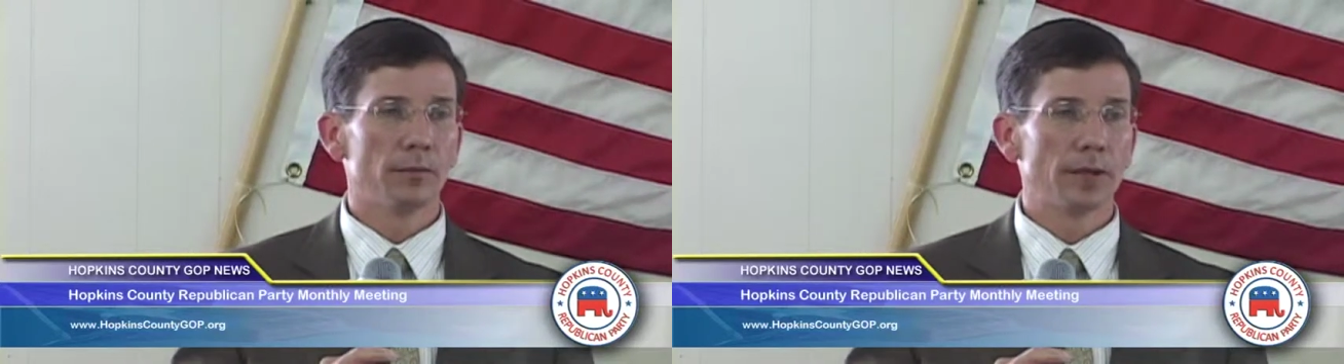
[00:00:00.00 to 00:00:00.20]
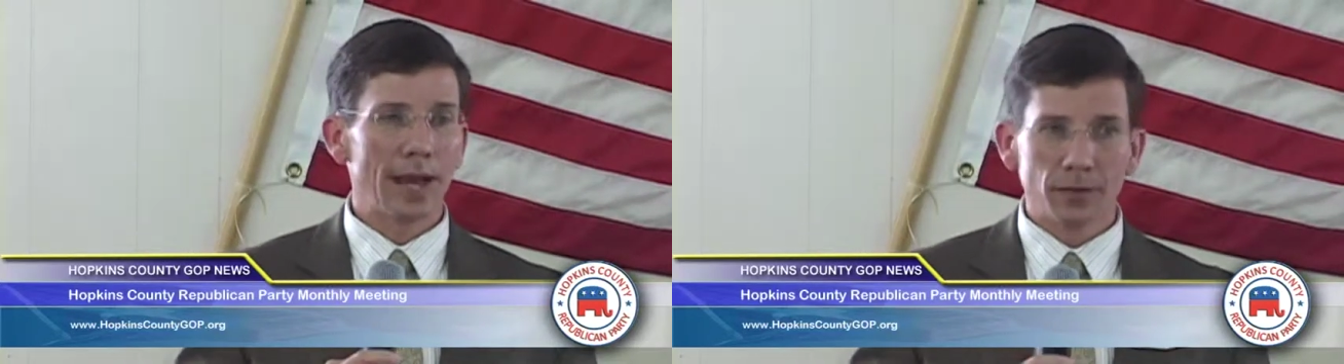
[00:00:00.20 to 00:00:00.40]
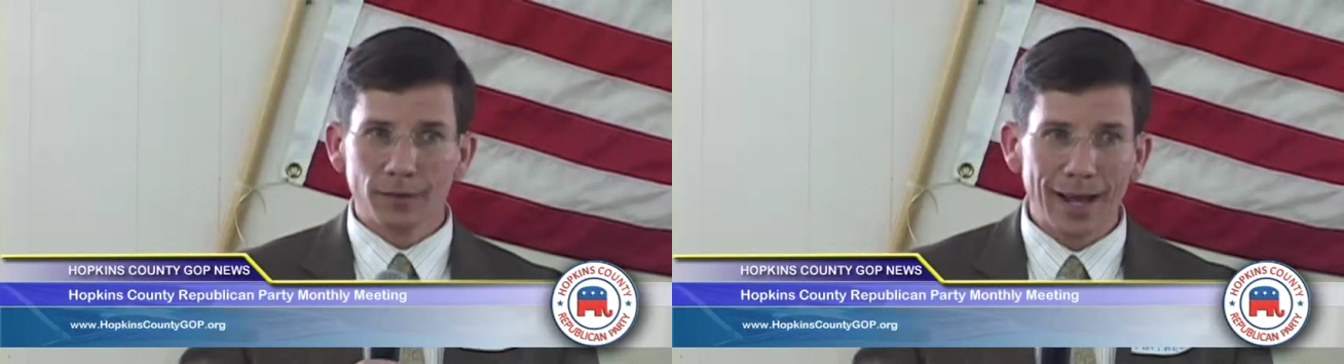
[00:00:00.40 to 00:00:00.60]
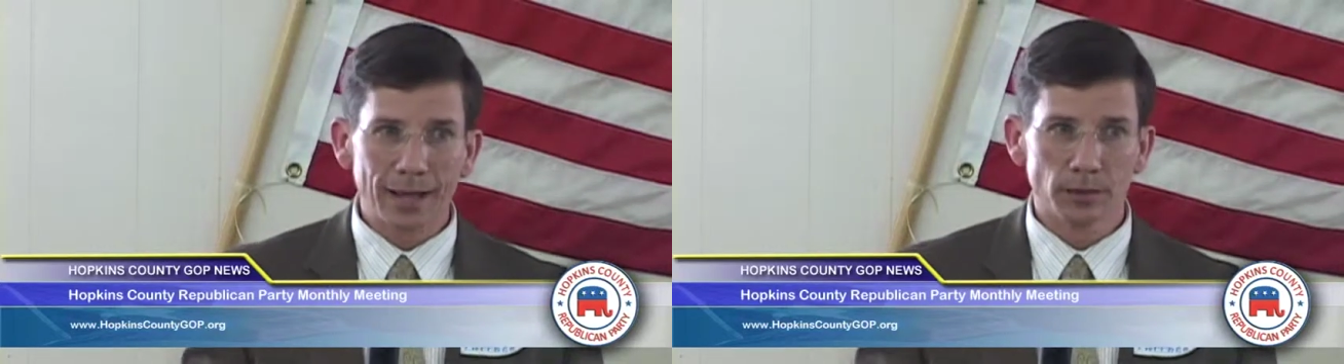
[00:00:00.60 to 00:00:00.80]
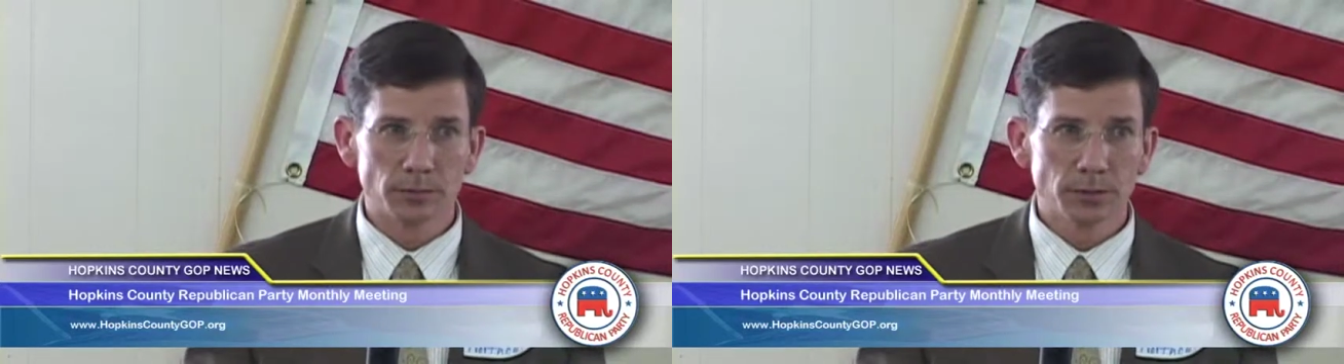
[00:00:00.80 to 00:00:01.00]
Kathy
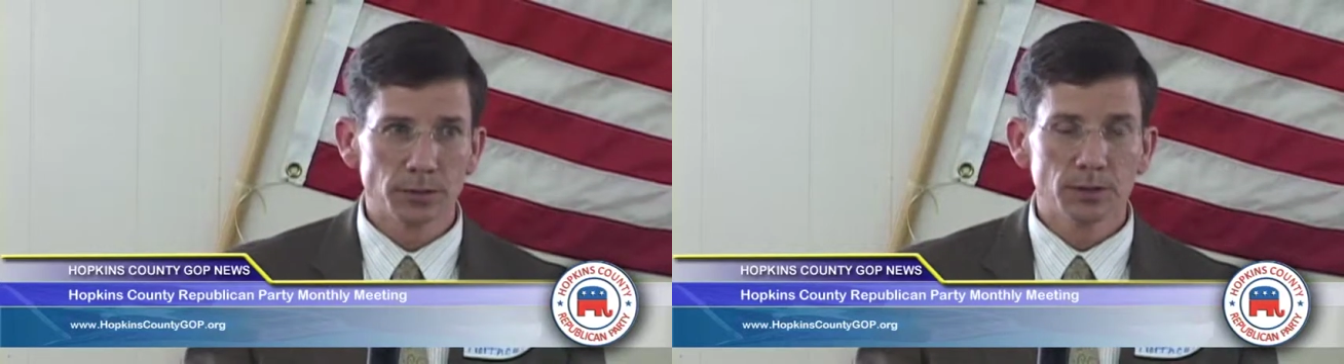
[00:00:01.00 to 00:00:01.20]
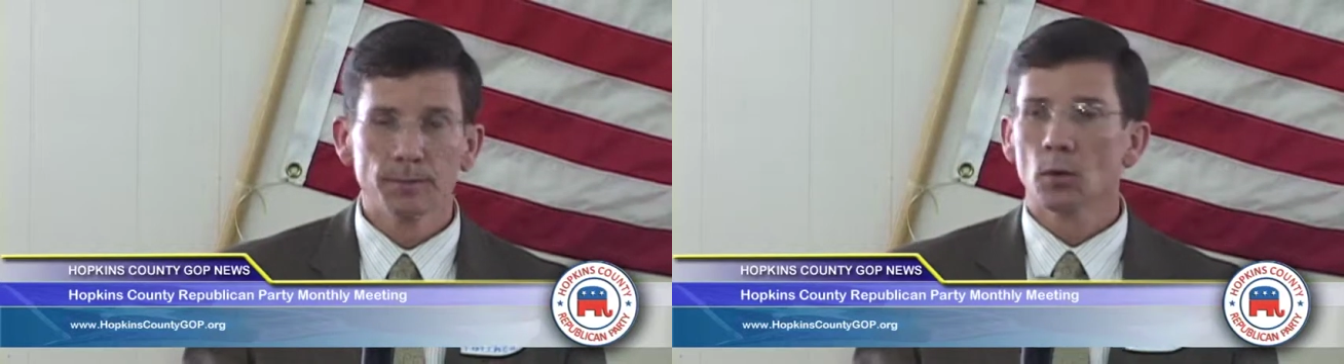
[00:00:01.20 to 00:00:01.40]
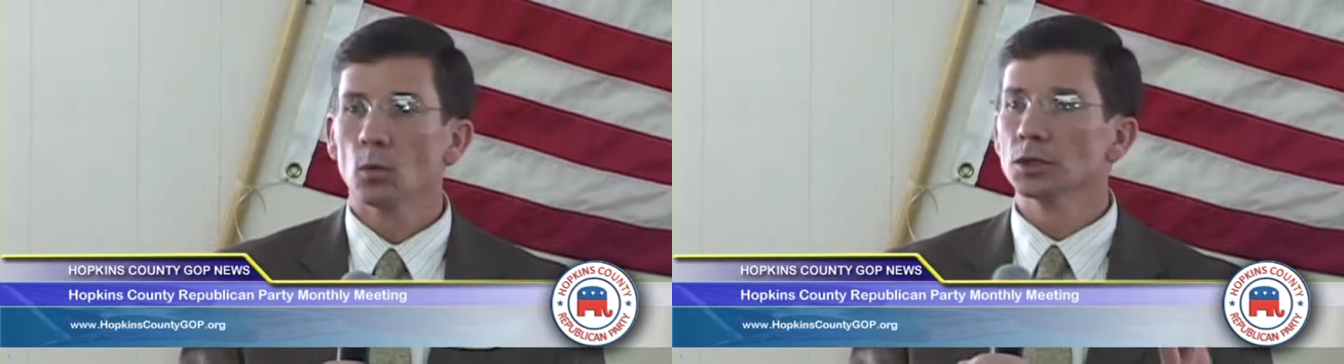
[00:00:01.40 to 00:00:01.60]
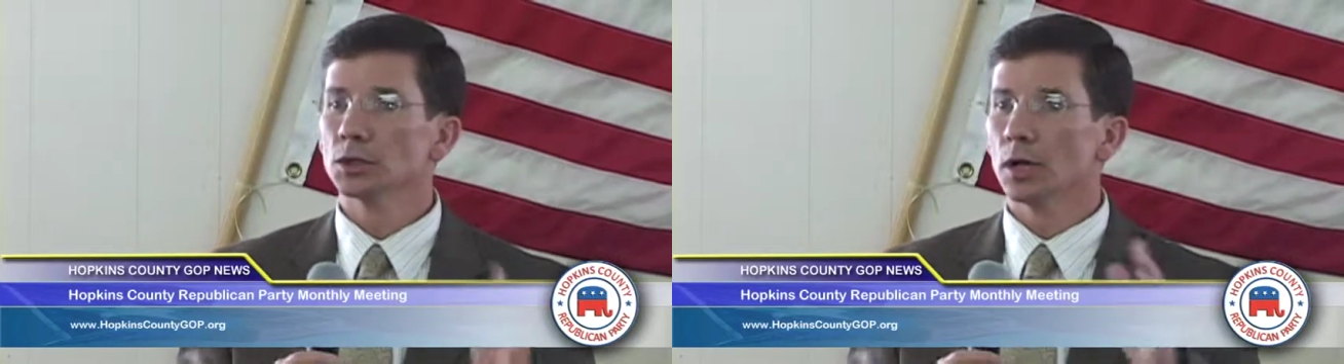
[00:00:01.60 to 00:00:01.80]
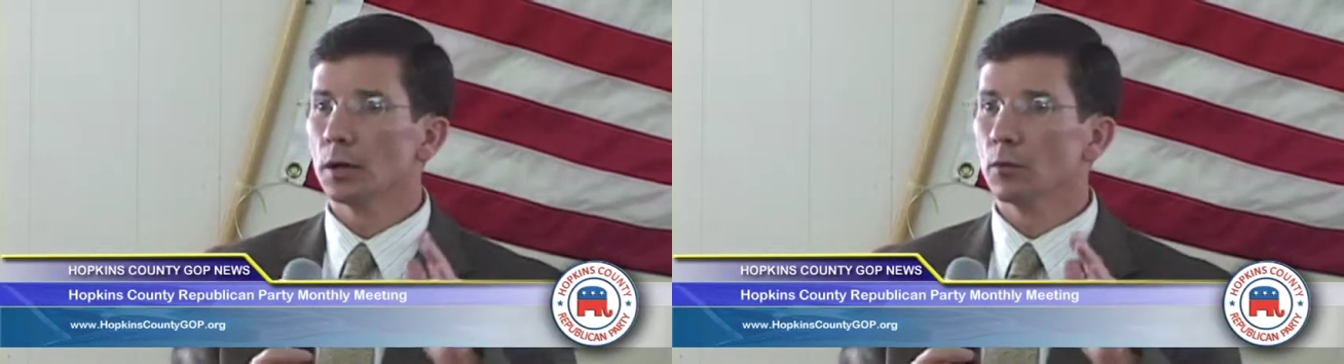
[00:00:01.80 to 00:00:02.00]
Adams
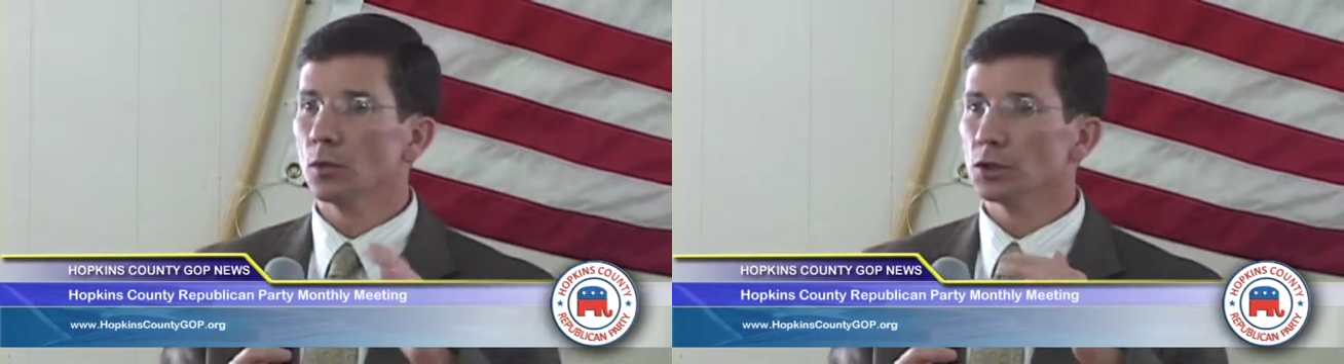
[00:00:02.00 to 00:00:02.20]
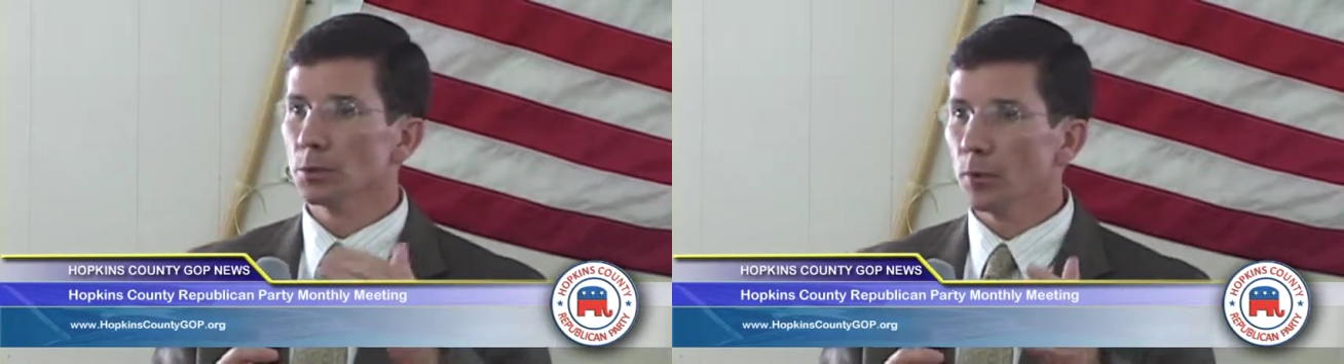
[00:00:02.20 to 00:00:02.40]
was